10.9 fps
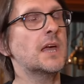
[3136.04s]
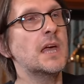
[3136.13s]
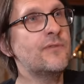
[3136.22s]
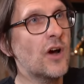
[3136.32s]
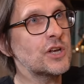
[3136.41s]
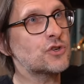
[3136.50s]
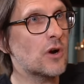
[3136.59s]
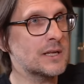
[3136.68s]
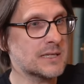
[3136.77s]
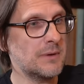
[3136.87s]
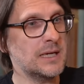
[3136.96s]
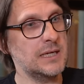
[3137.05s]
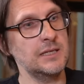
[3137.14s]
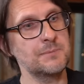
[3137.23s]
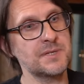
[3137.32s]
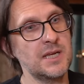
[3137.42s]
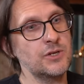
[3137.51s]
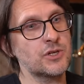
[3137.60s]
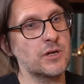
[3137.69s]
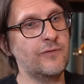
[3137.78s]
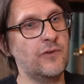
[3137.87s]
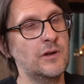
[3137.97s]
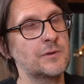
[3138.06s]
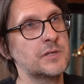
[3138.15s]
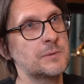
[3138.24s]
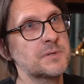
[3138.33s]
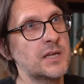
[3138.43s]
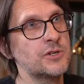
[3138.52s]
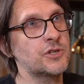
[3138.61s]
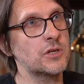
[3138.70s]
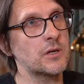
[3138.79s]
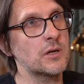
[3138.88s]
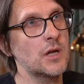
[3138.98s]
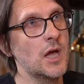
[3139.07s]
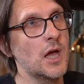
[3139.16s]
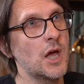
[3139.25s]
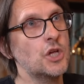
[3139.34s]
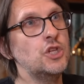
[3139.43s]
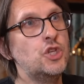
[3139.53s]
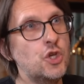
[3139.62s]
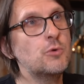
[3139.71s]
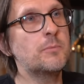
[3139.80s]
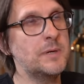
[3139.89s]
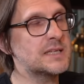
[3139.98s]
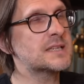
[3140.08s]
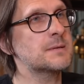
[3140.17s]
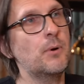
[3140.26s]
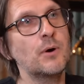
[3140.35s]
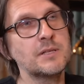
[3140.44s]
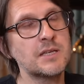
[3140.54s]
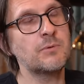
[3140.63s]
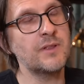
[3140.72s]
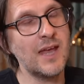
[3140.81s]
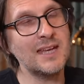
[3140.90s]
if I tried to make In Absentia, a follow-up to In Absentia, you would be disappointed with it